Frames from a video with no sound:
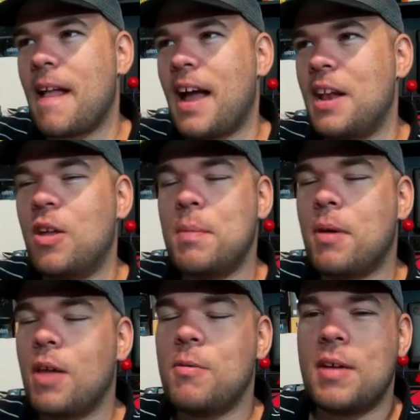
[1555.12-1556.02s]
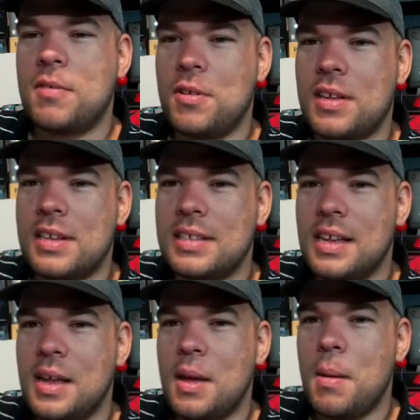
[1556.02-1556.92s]
I know they probably would never do this,
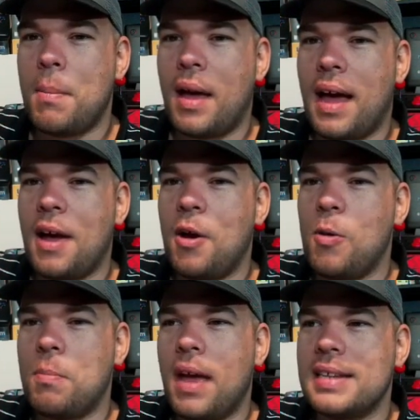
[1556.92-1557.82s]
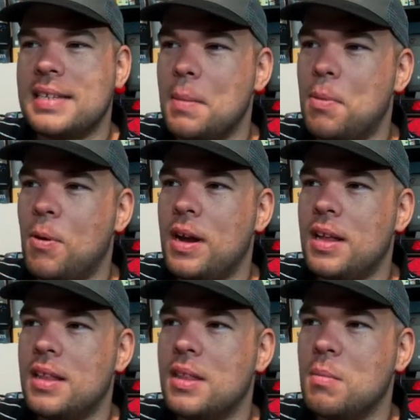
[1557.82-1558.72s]
but I hope at some point
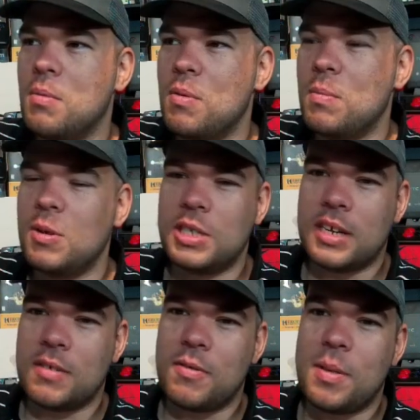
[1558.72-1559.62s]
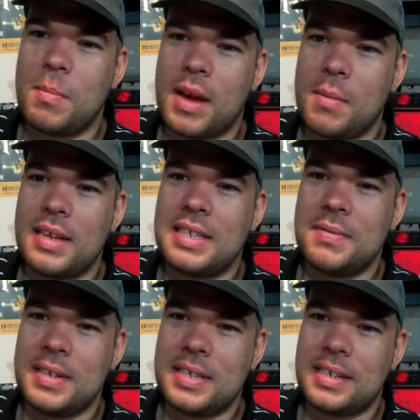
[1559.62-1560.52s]
the mu- music from the Mega Man
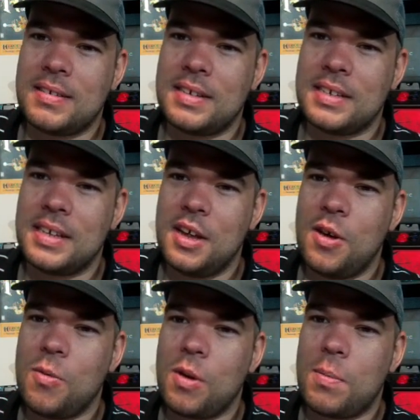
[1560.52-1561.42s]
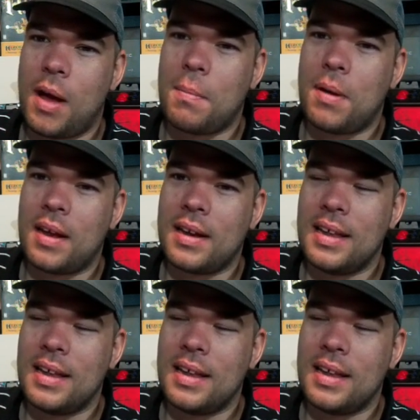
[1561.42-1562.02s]
TV series would pop on.